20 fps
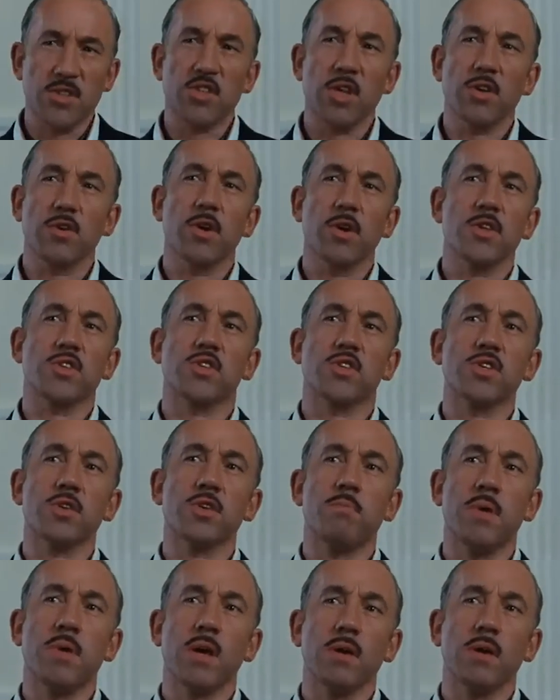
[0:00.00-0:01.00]
He didn't
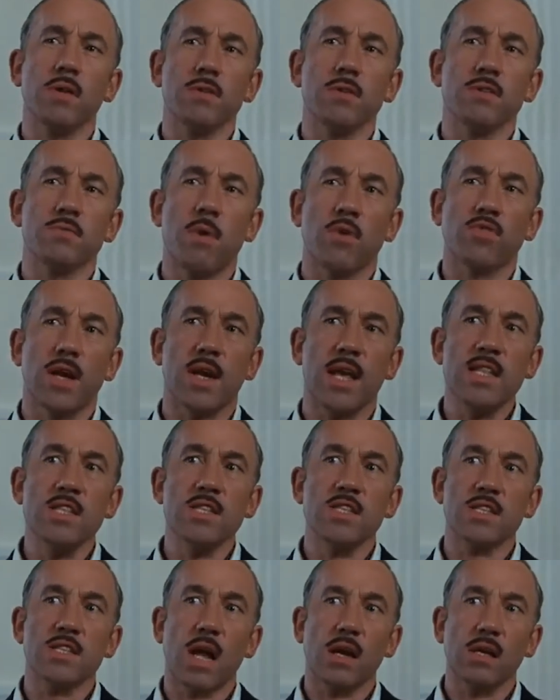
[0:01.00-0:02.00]
feel menacing enough,
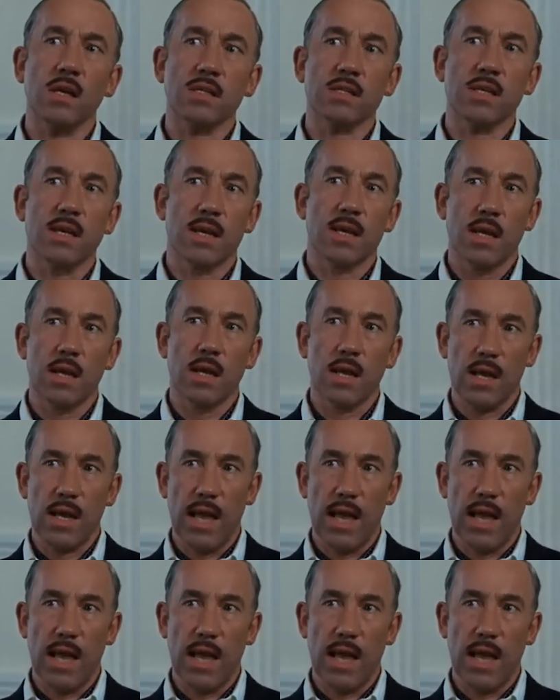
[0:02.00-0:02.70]
honestly.